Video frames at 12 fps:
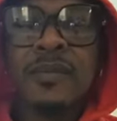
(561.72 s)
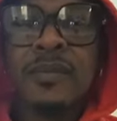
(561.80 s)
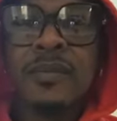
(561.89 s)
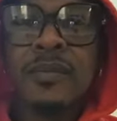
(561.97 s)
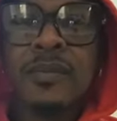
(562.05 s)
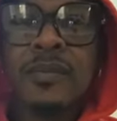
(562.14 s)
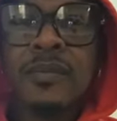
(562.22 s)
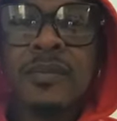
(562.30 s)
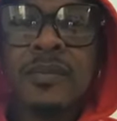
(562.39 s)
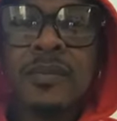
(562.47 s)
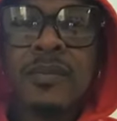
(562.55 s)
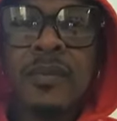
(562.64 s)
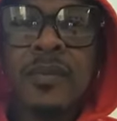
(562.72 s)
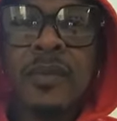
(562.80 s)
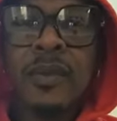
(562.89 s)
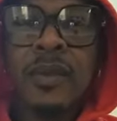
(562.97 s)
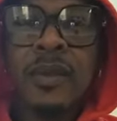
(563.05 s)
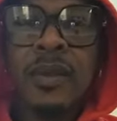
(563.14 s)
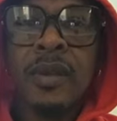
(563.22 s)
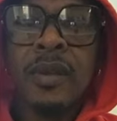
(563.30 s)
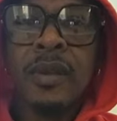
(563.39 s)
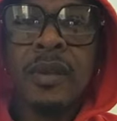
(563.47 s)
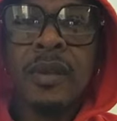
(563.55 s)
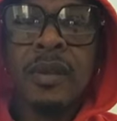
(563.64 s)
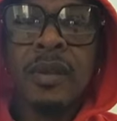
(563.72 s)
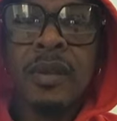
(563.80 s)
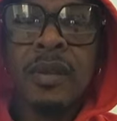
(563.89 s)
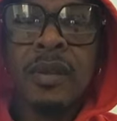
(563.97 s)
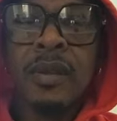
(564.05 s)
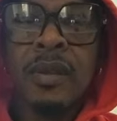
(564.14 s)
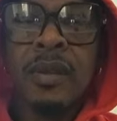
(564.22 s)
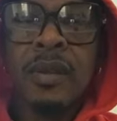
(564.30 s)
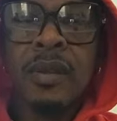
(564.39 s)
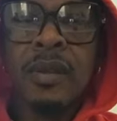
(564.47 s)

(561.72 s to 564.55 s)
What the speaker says: [no speech]